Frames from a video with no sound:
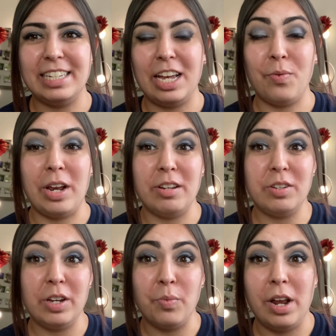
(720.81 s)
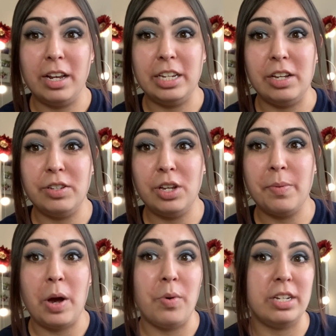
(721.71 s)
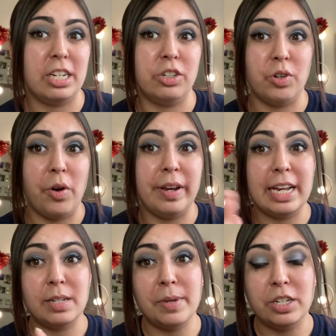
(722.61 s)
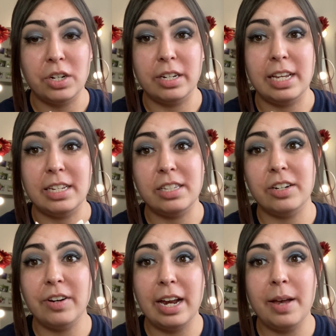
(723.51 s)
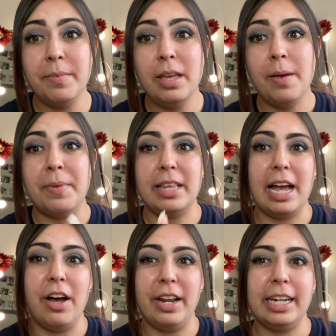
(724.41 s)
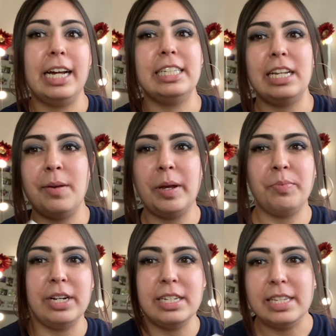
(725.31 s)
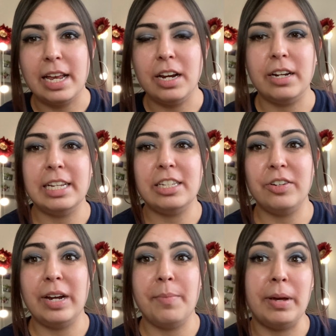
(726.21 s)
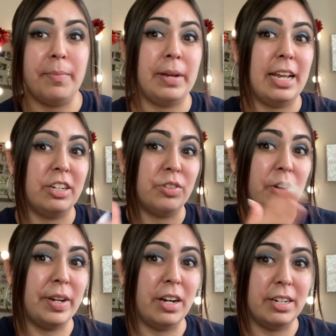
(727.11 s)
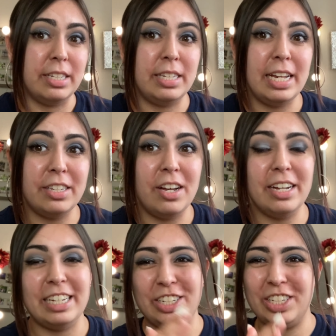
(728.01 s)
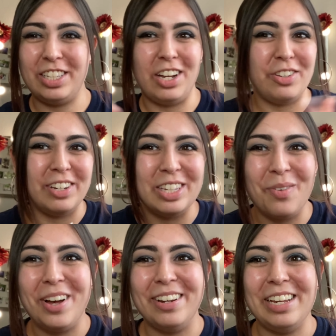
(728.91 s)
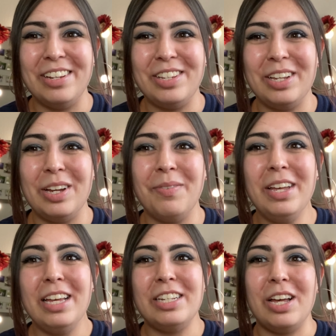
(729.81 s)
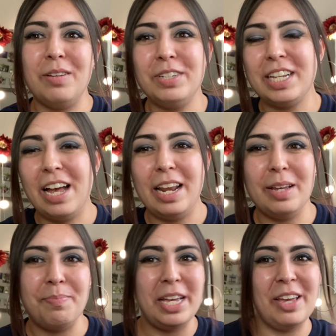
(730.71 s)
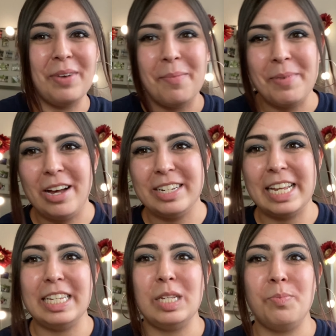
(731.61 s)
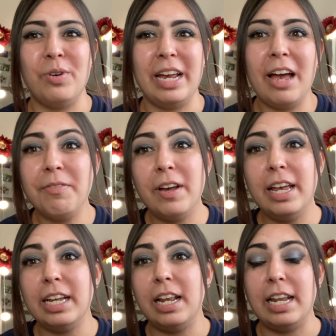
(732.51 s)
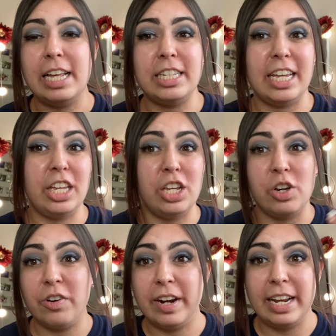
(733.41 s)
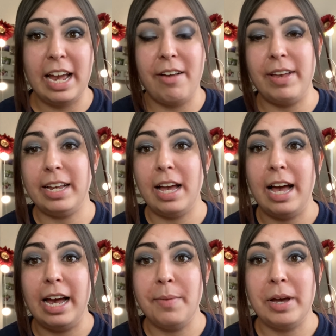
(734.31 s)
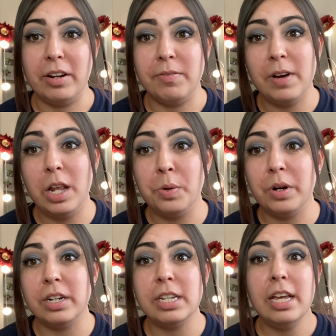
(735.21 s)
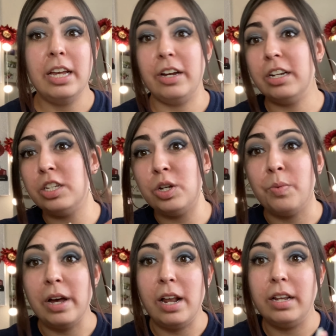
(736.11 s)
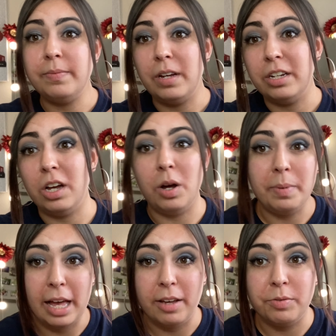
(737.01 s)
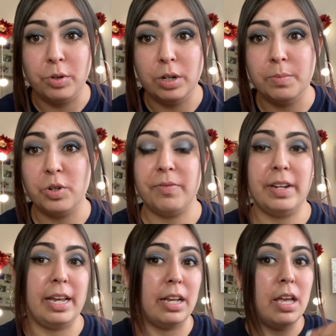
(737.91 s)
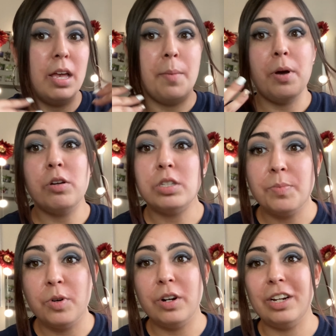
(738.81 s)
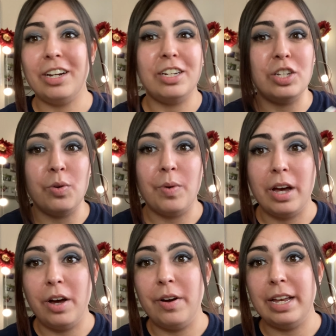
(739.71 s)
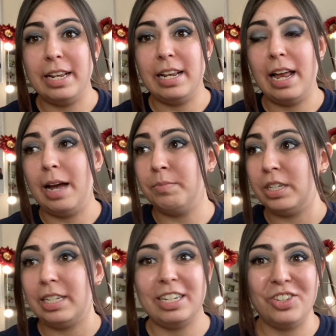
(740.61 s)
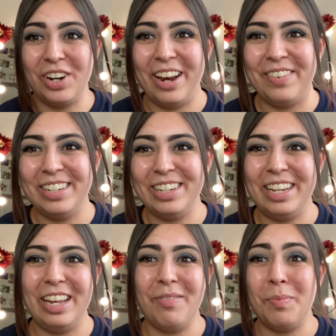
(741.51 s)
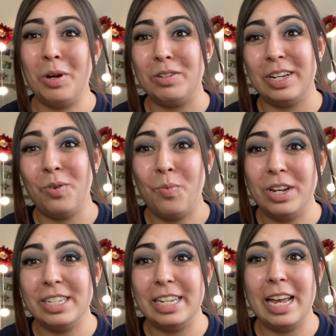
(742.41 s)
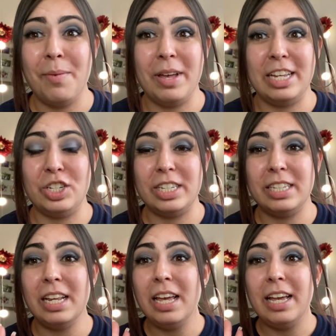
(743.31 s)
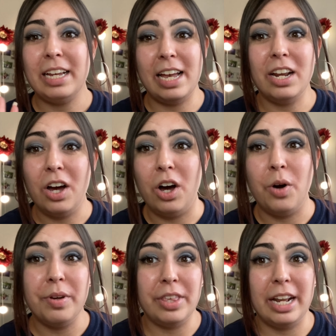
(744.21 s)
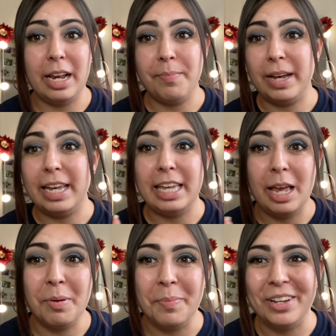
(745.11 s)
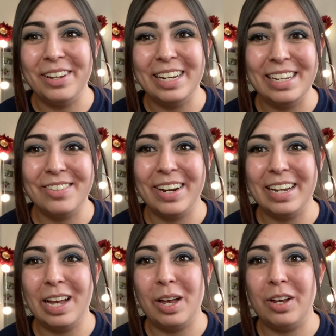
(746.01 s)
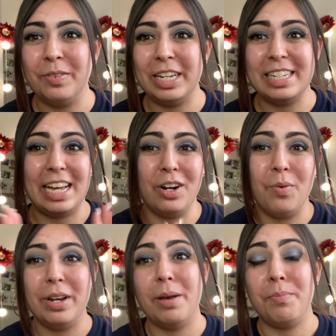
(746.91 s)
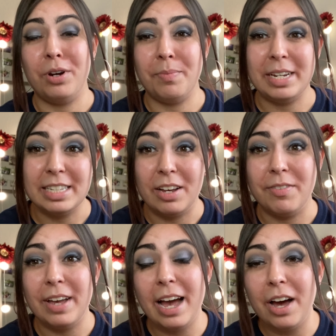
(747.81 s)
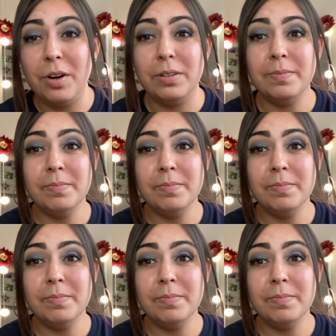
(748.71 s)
Like, when I was doing well on YouTube, I wasn't growing as much on Instagram, but now, like, I say I'm like pretty steady on Instagram, but I'm kind of growing on TikTok and just not doing so well on YouTube. So I'm just kind of like picking my battles at this point. I feel like unless like you already have like a high amount of followers, you're gonna do well on all platforms, or if you like post more, you're gonna do well. And I'm just like striving to even post like once a day, but that's just kind of all within like my capabilities right now, because I don't want to burn myself out.